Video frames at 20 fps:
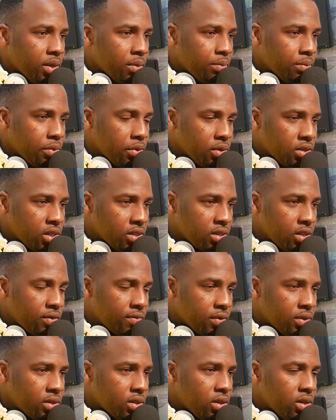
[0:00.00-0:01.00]
You can purchase
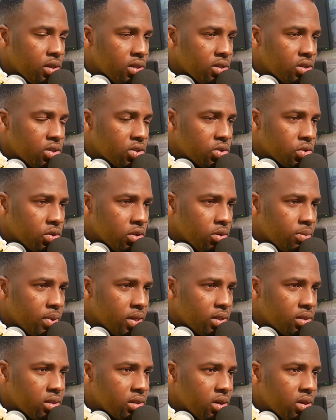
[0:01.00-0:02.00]
it, you can stream
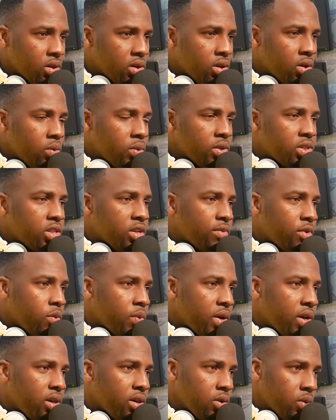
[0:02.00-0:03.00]
it, whichever
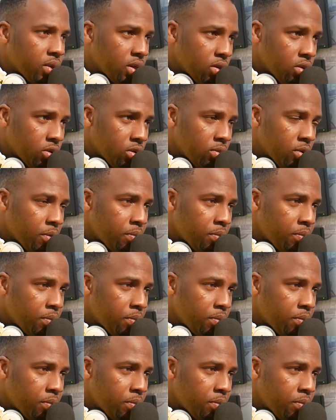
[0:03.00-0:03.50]
way you want to do.